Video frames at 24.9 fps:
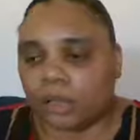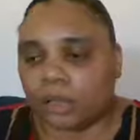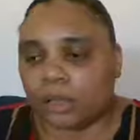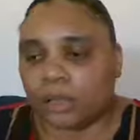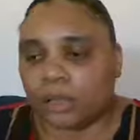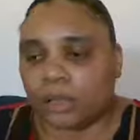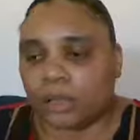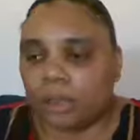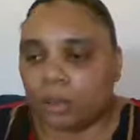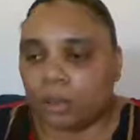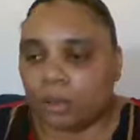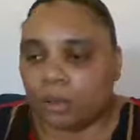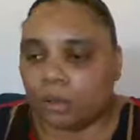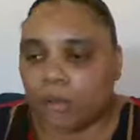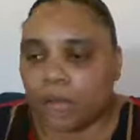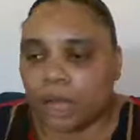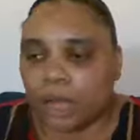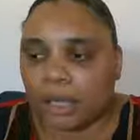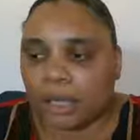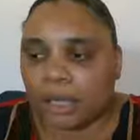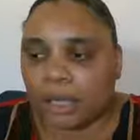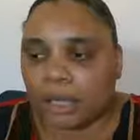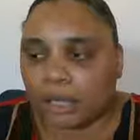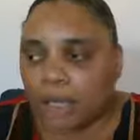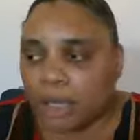so
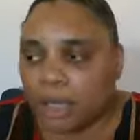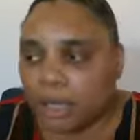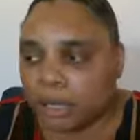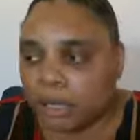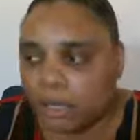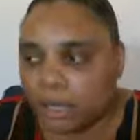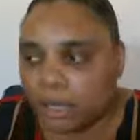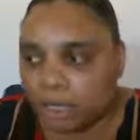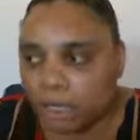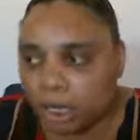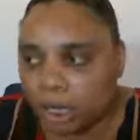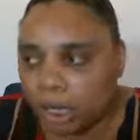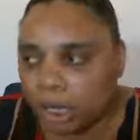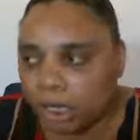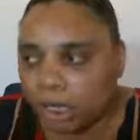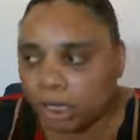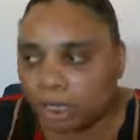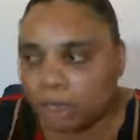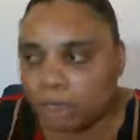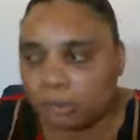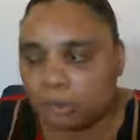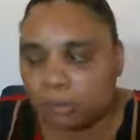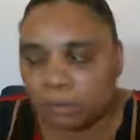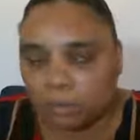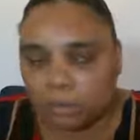I decided to
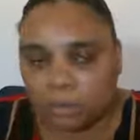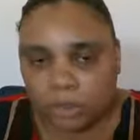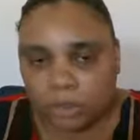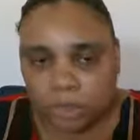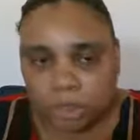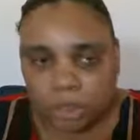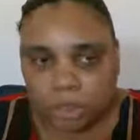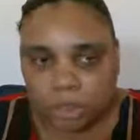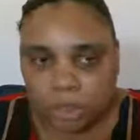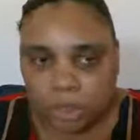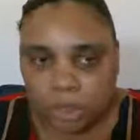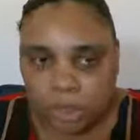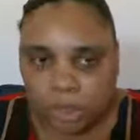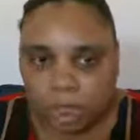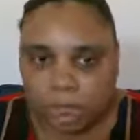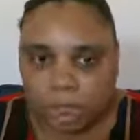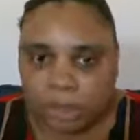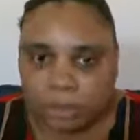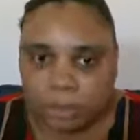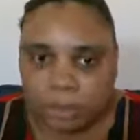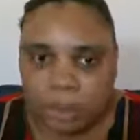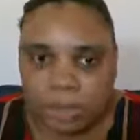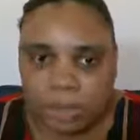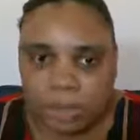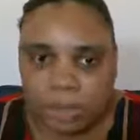change
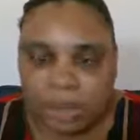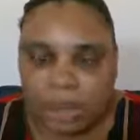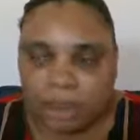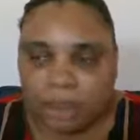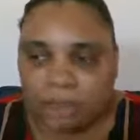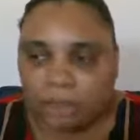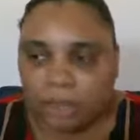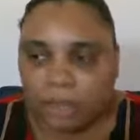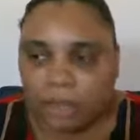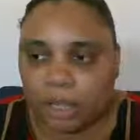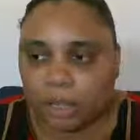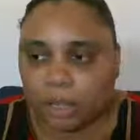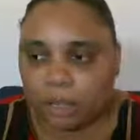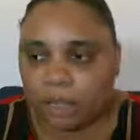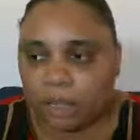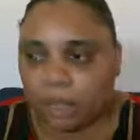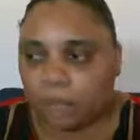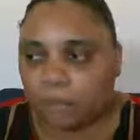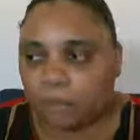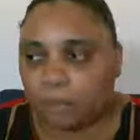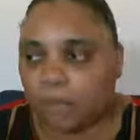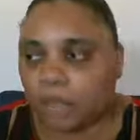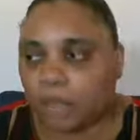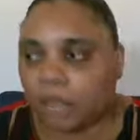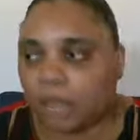my life. And
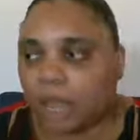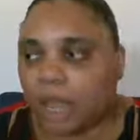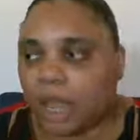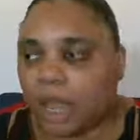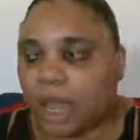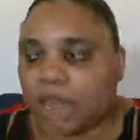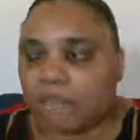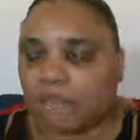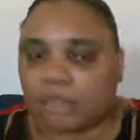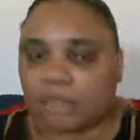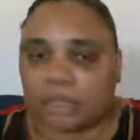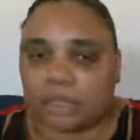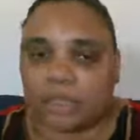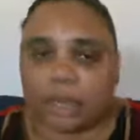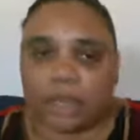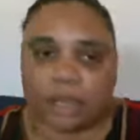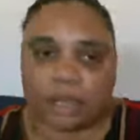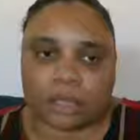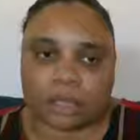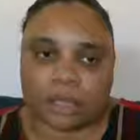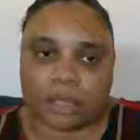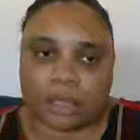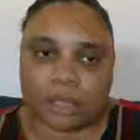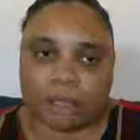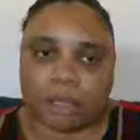then with having
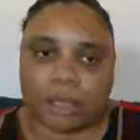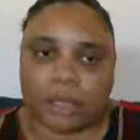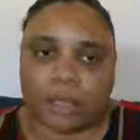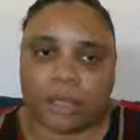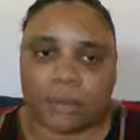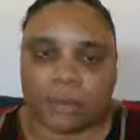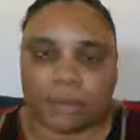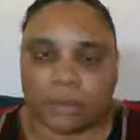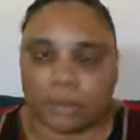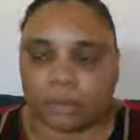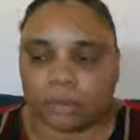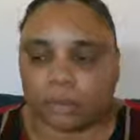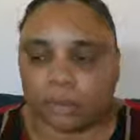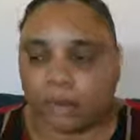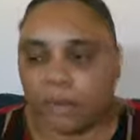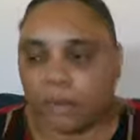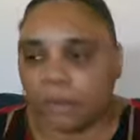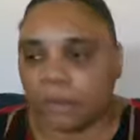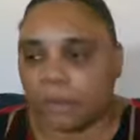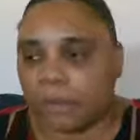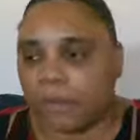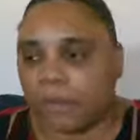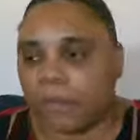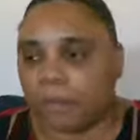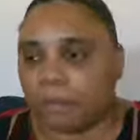toxic people
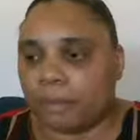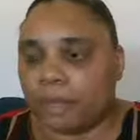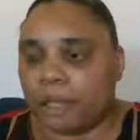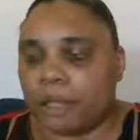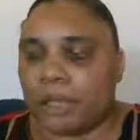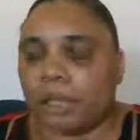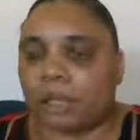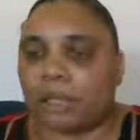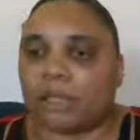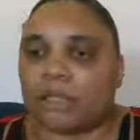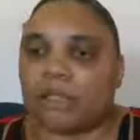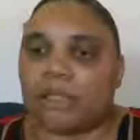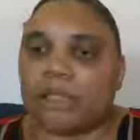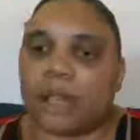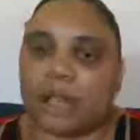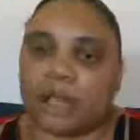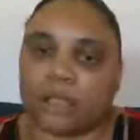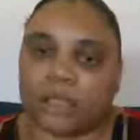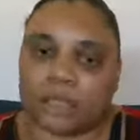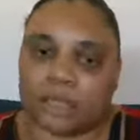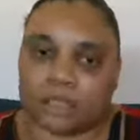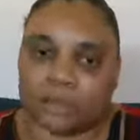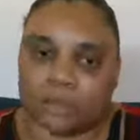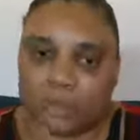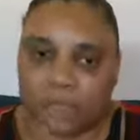around me and being in a
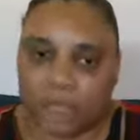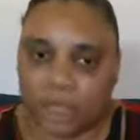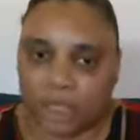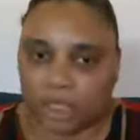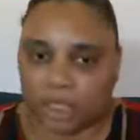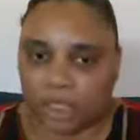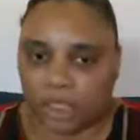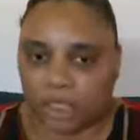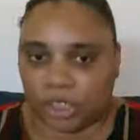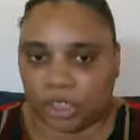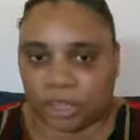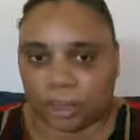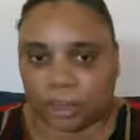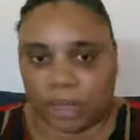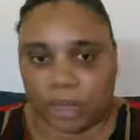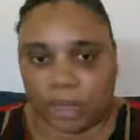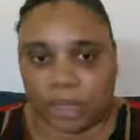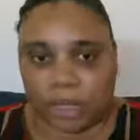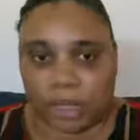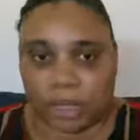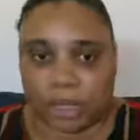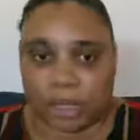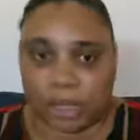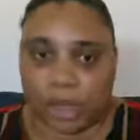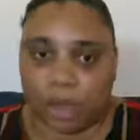toxic relationship,
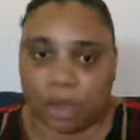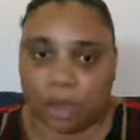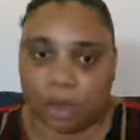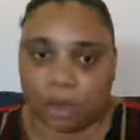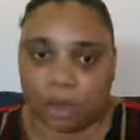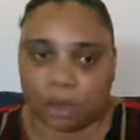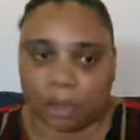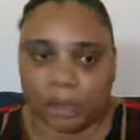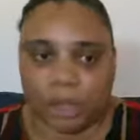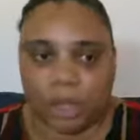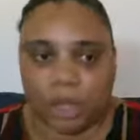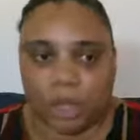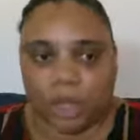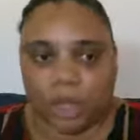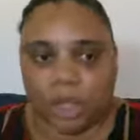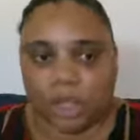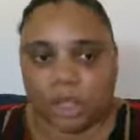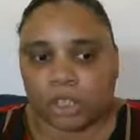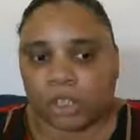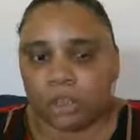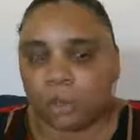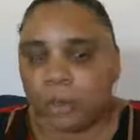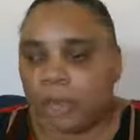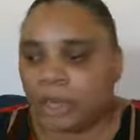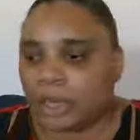that didn't help.
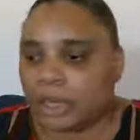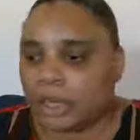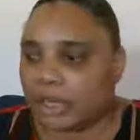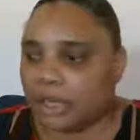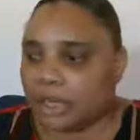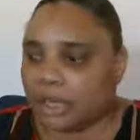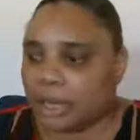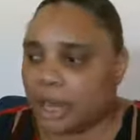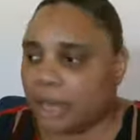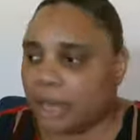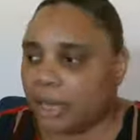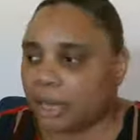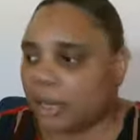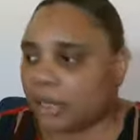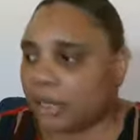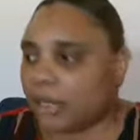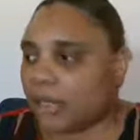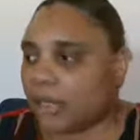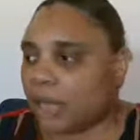So I decided to